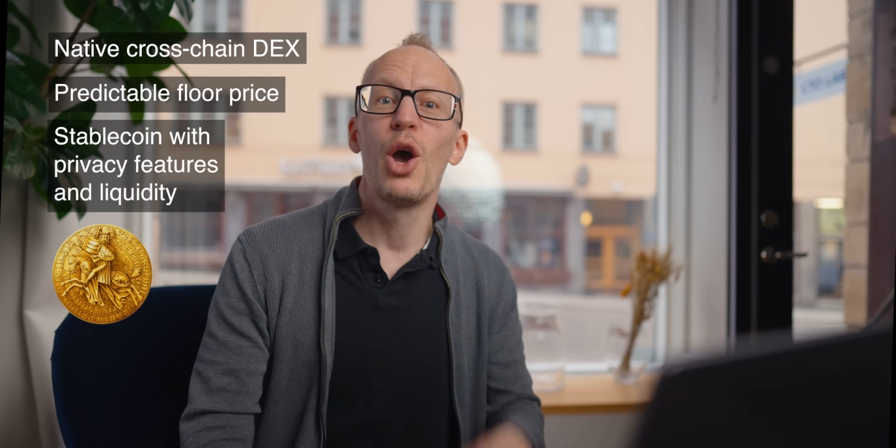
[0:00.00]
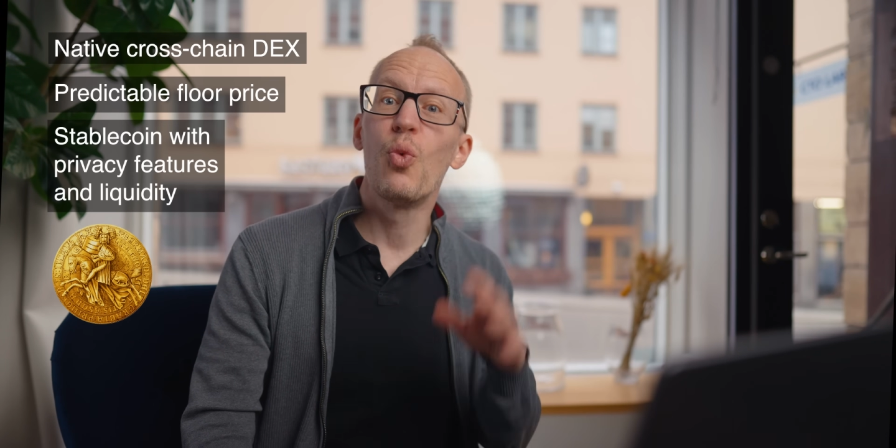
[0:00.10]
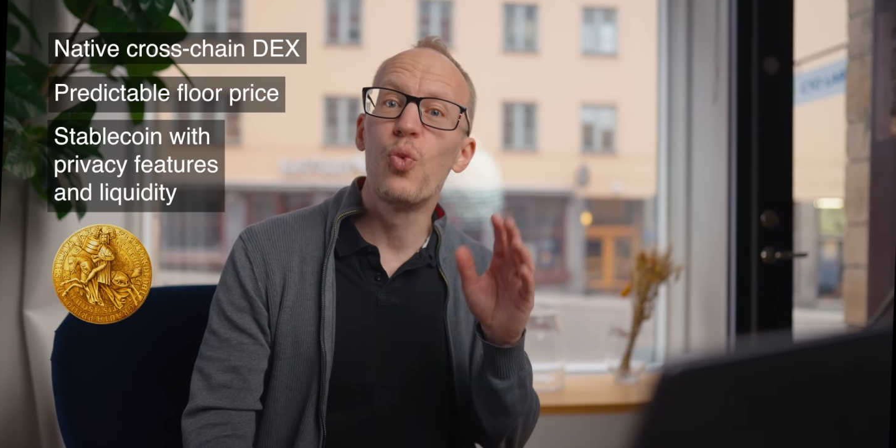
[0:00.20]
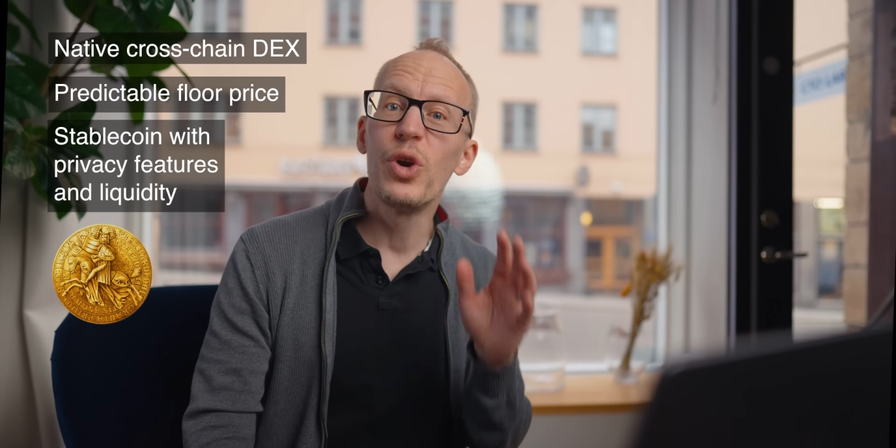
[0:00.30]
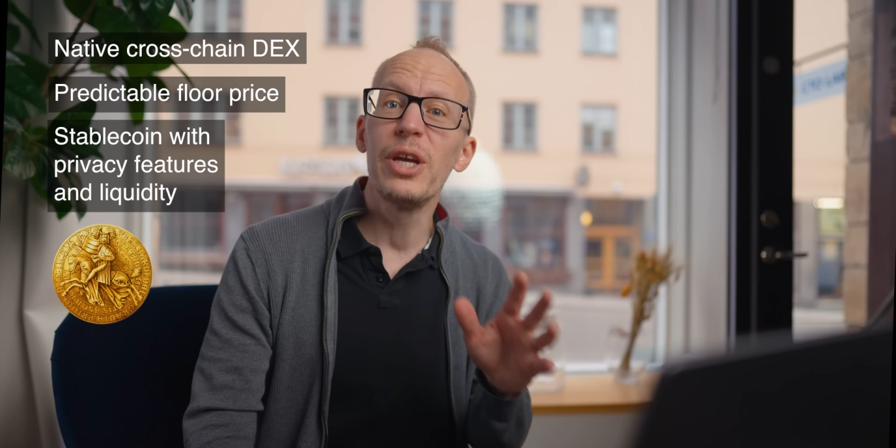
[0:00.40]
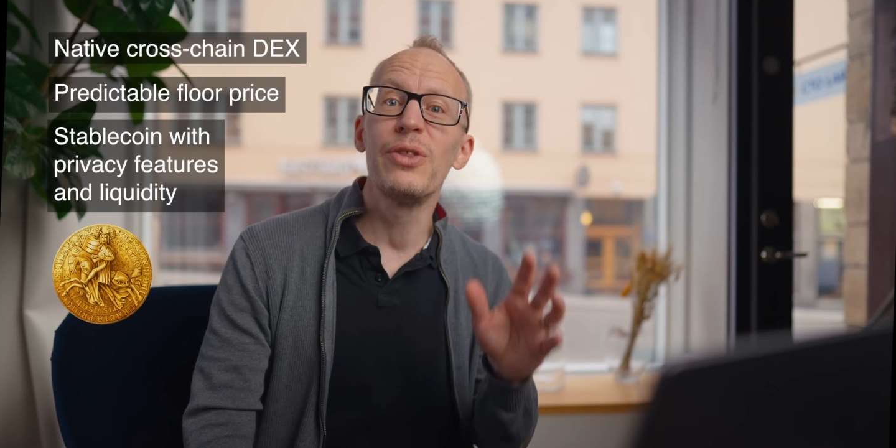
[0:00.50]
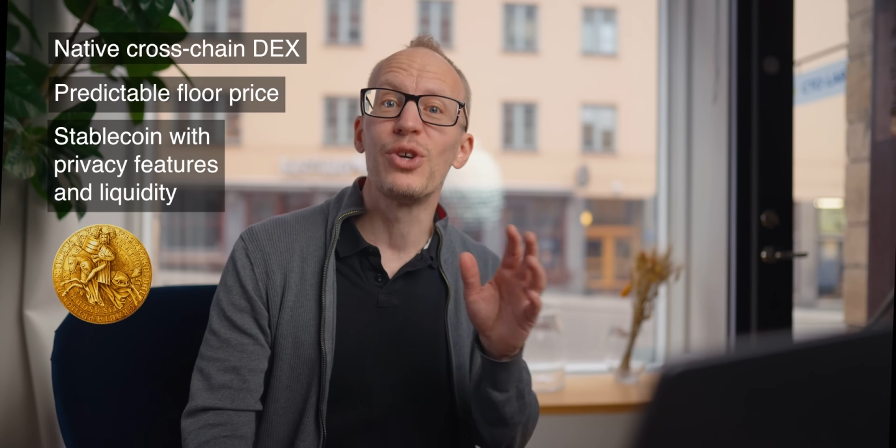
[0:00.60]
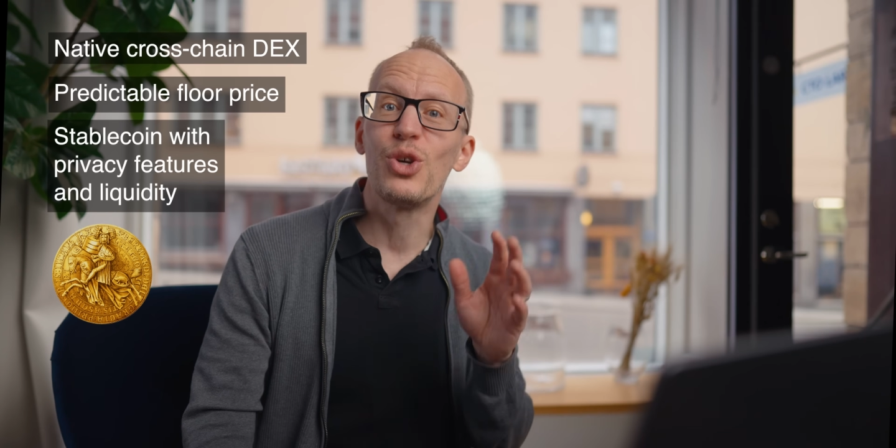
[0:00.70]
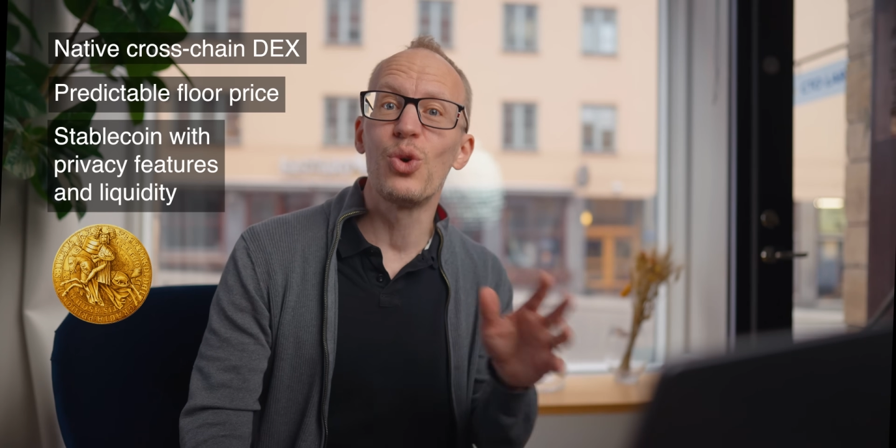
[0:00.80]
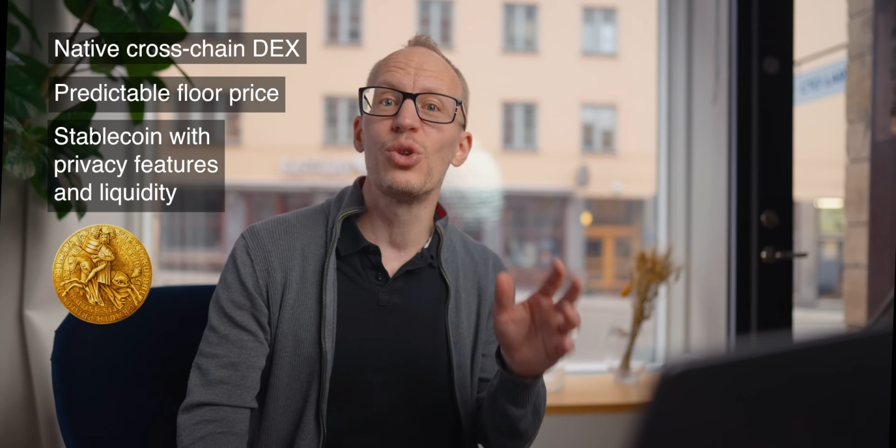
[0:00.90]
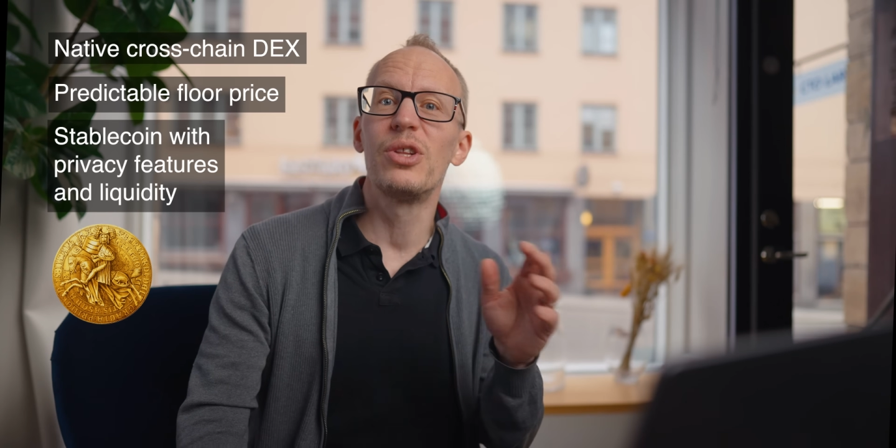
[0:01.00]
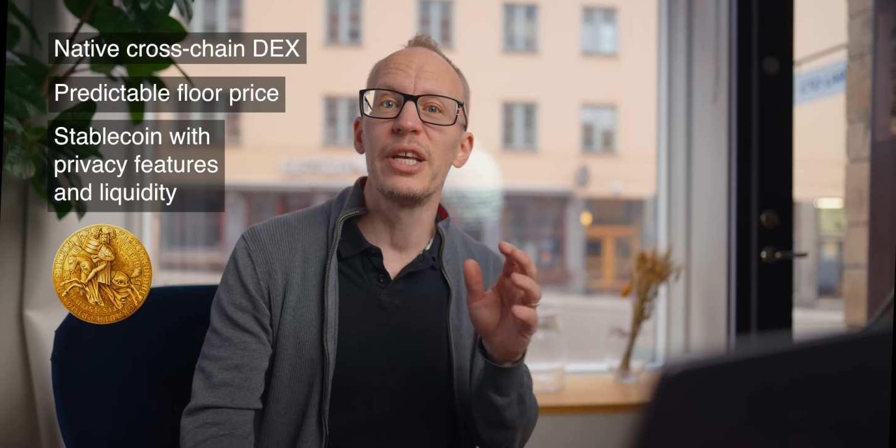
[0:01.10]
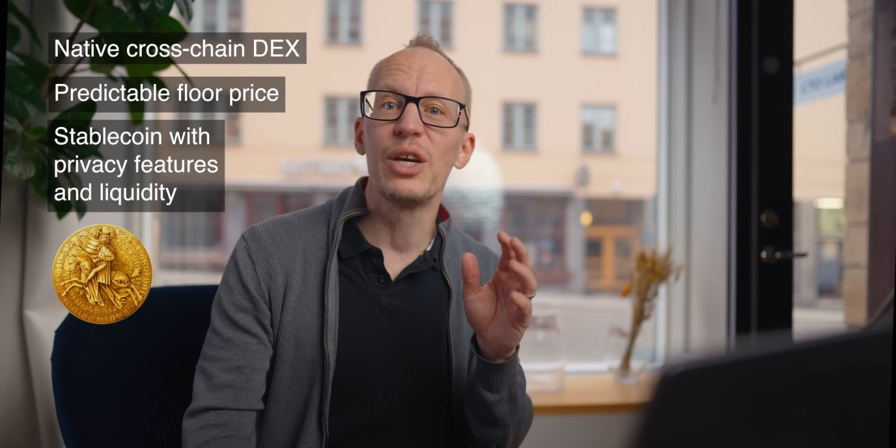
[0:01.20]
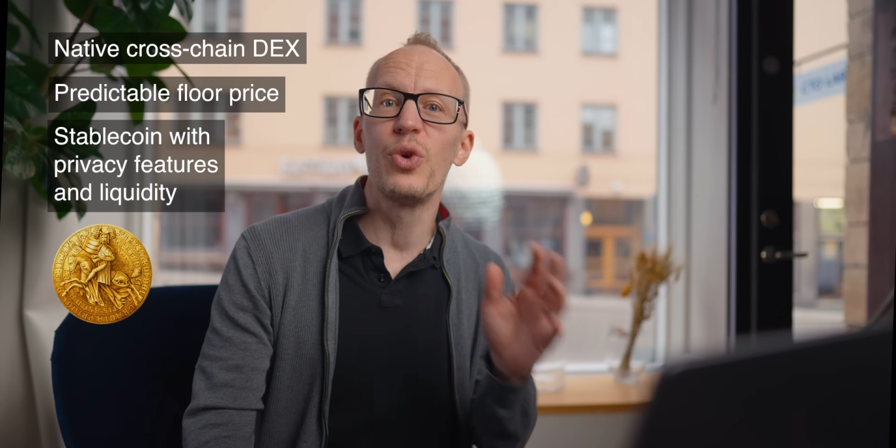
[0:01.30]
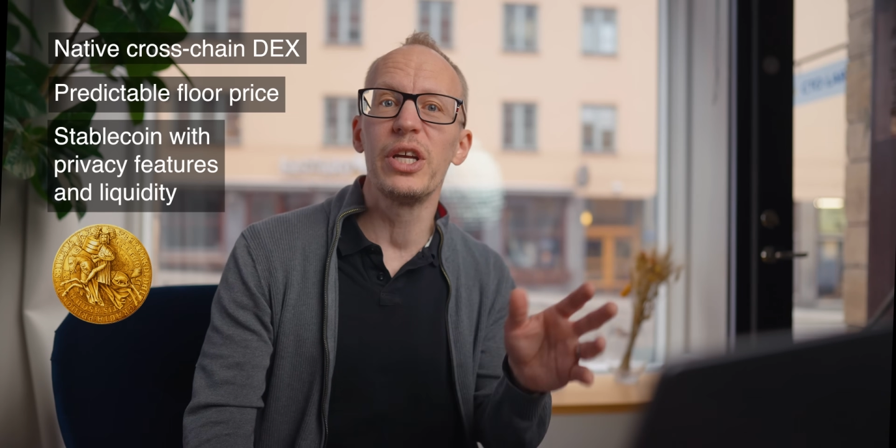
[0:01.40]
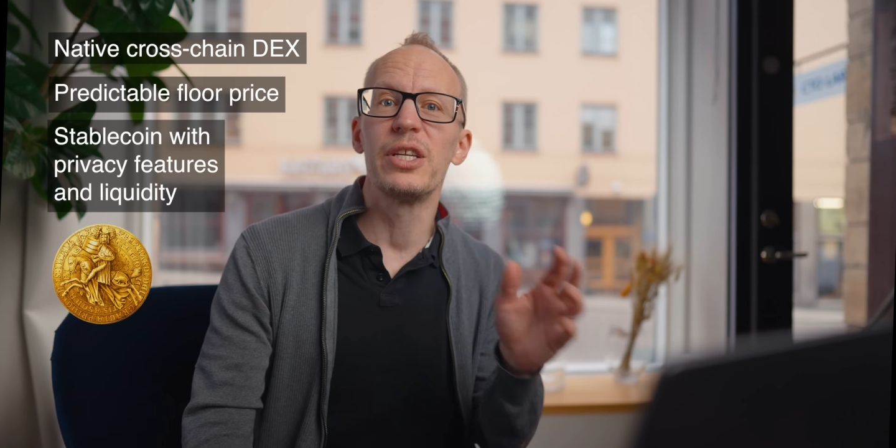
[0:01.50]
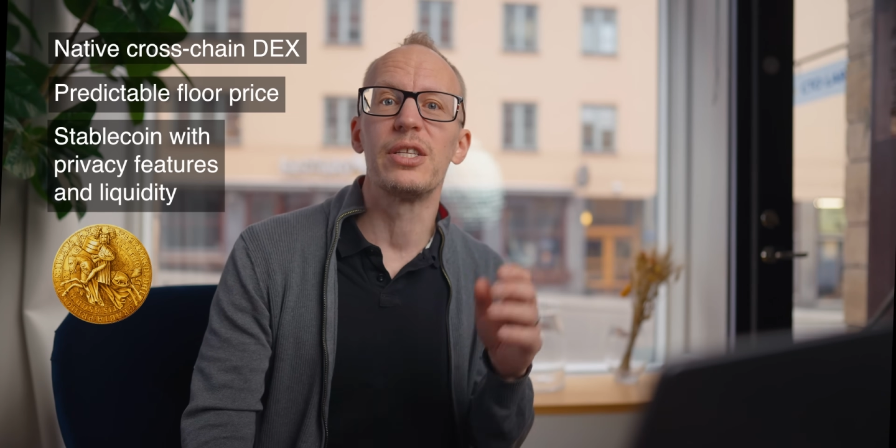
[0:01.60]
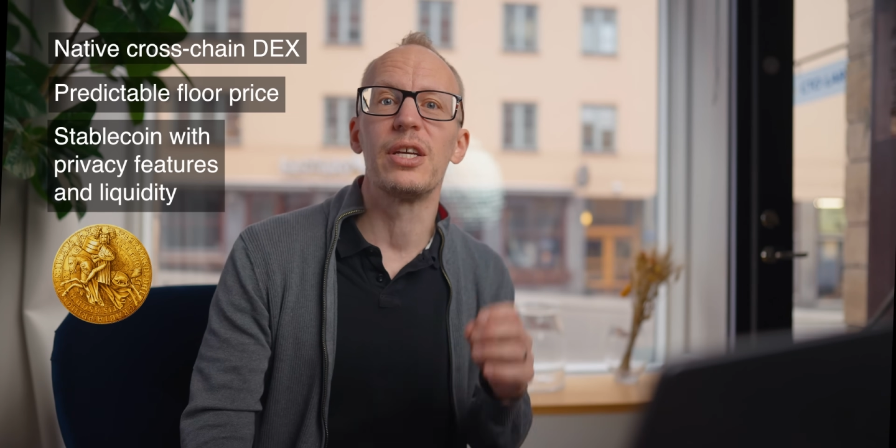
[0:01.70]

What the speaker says: with good liquidity,